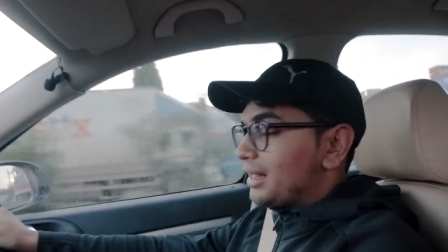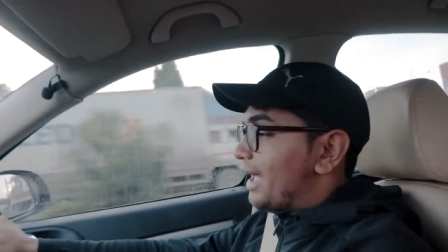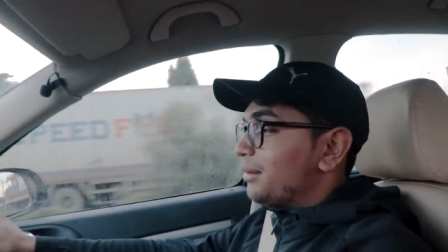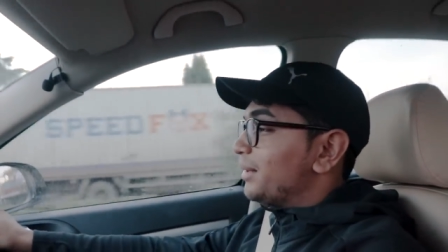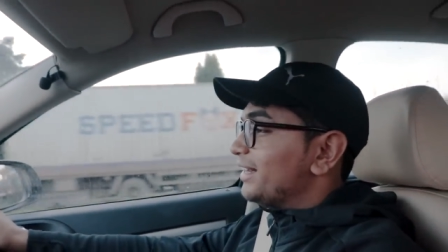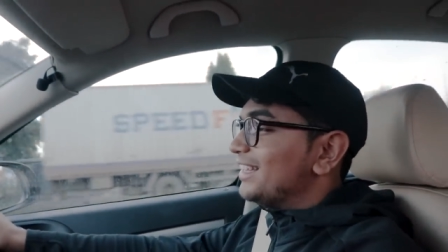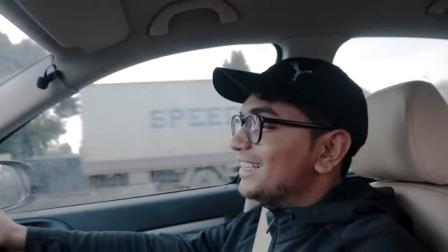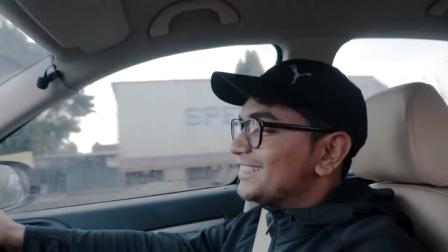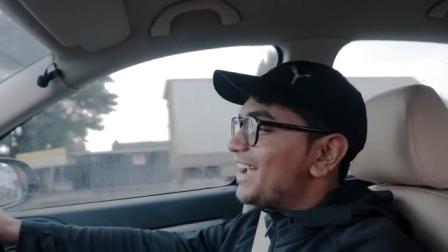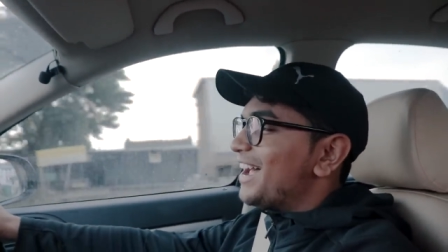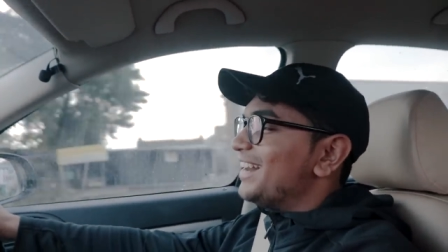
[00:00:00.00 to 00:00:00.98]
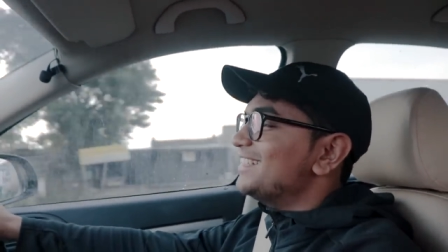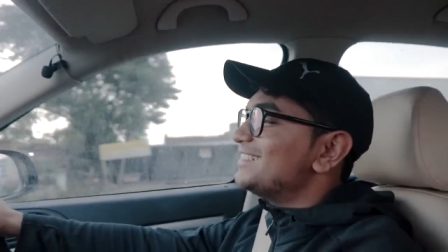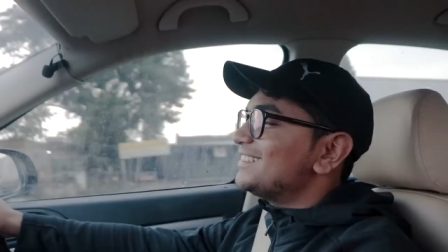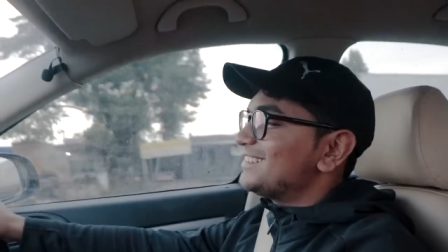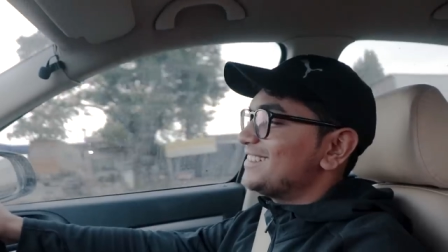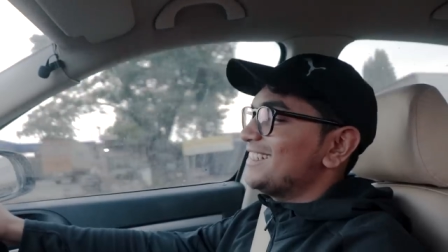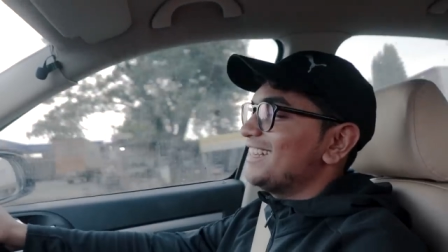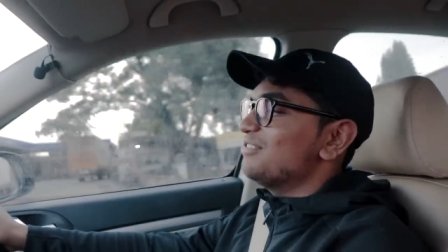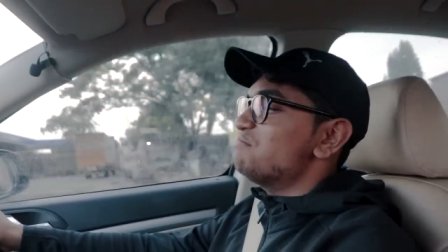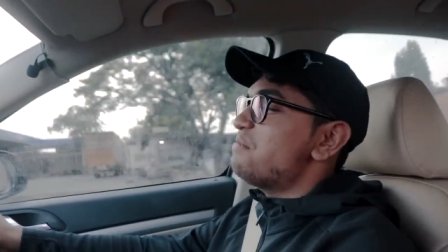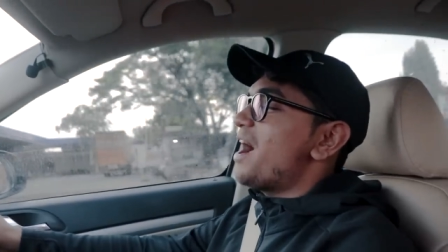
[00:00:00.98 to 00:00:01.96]
I mean, this car is
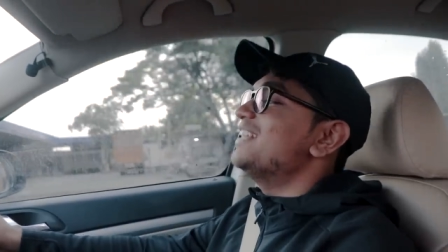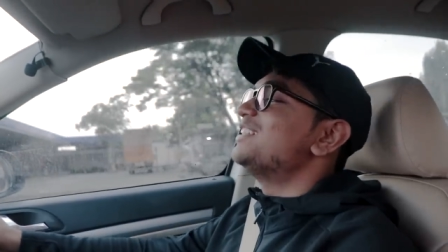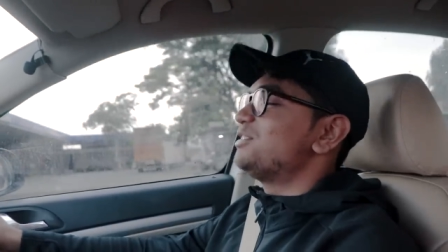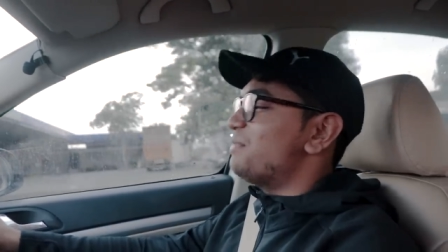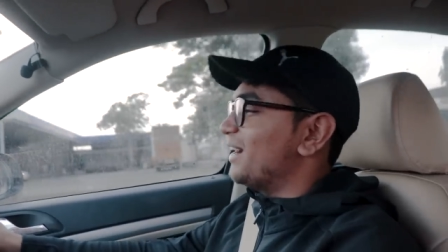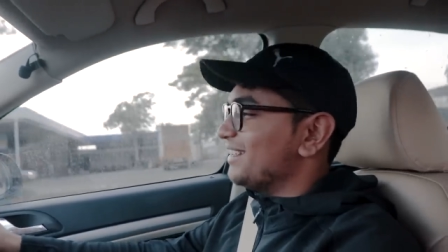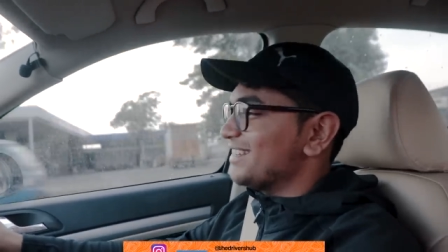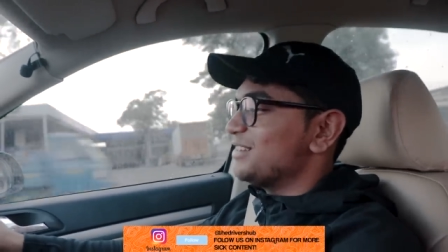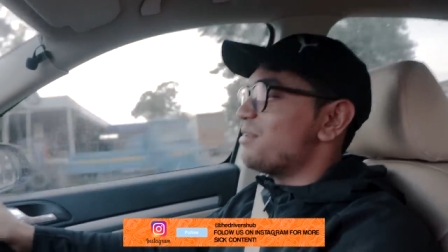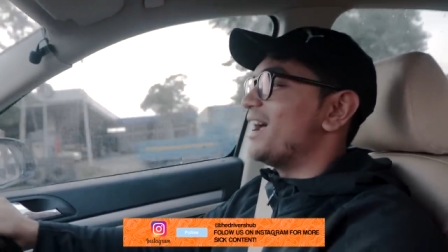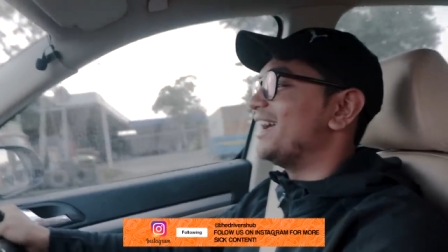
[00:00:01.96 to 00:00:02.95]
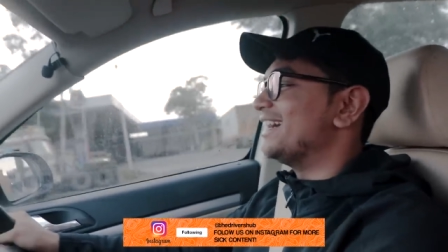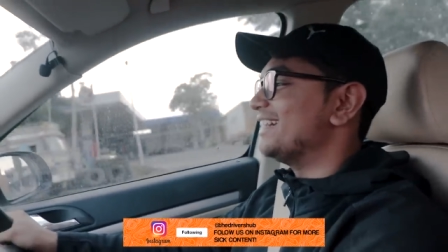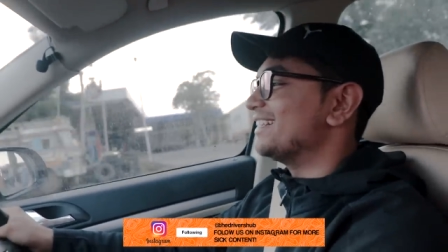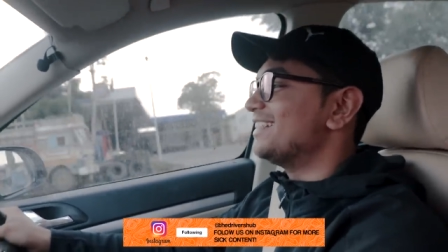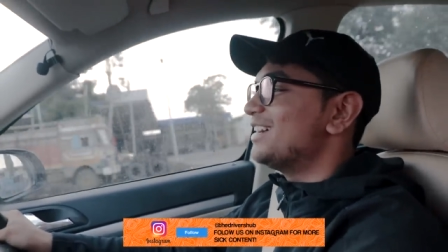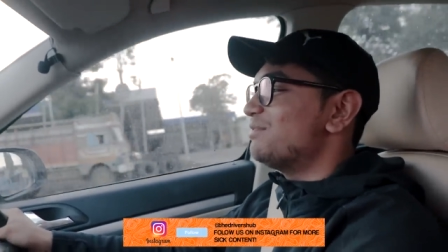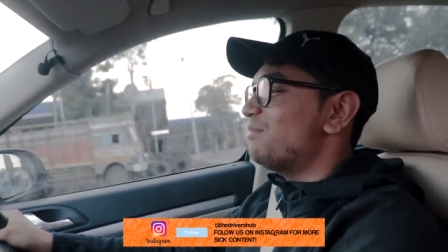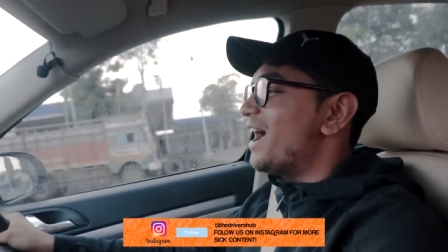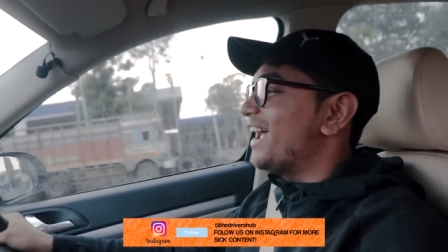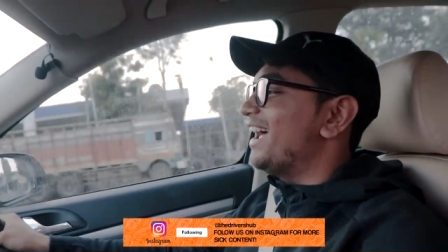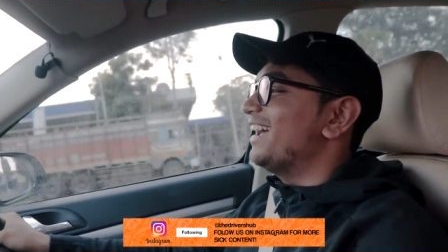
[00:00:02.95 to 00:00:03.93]
miles better than my car.
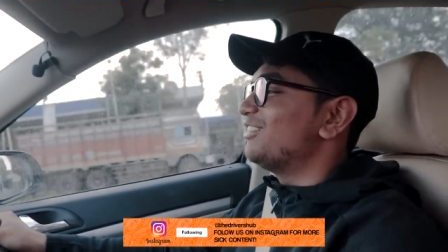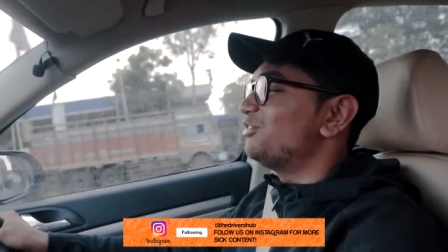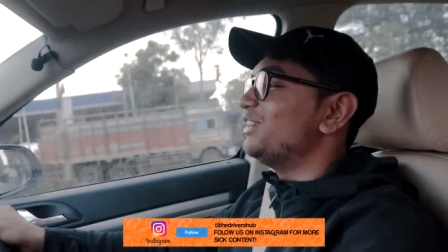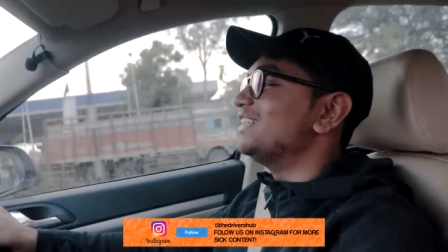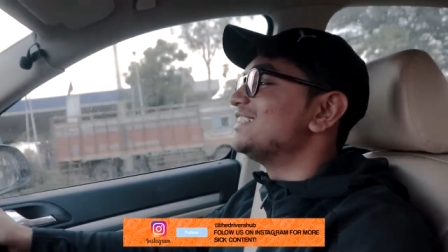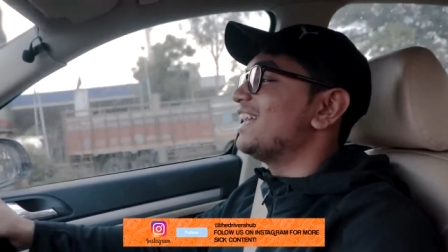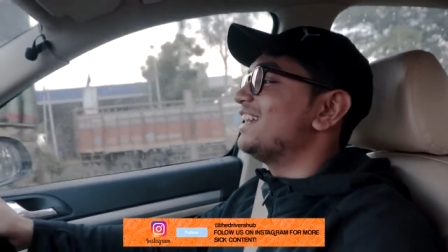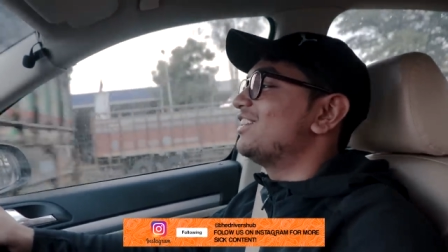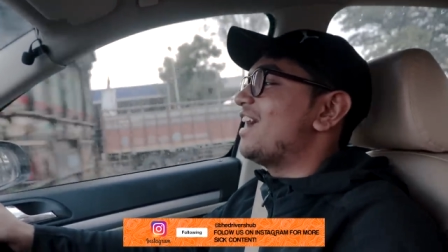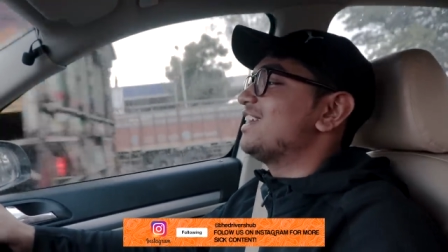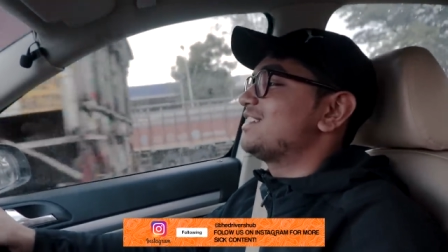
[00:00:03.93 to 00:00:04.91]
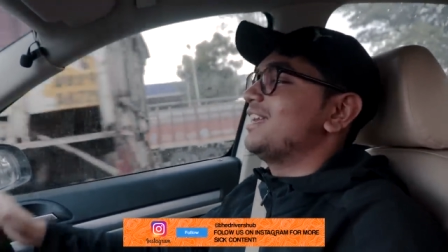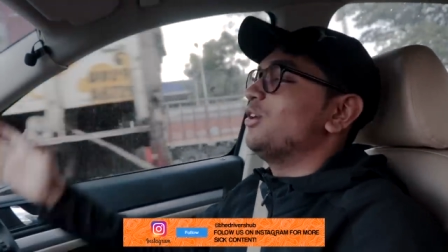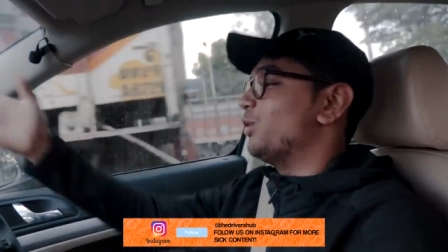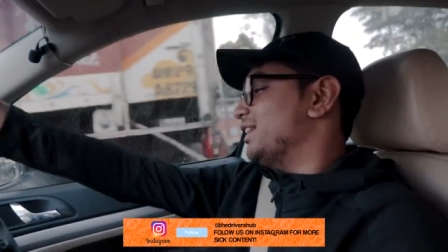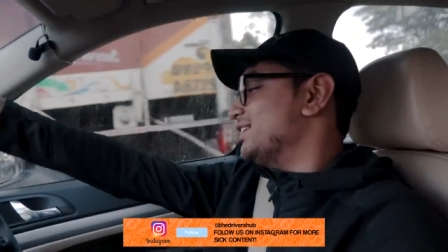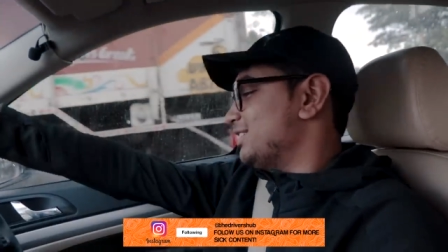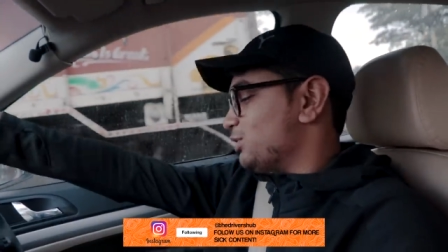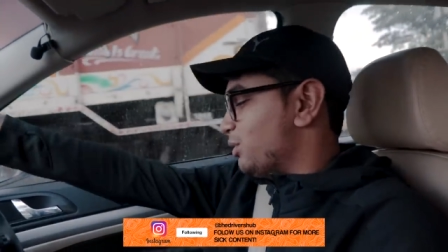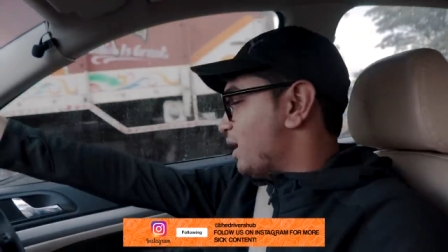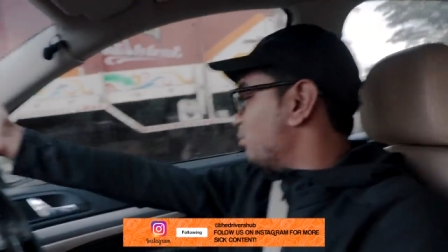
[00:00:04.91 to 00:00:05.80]
My car feels like a trash can. Okay, this is what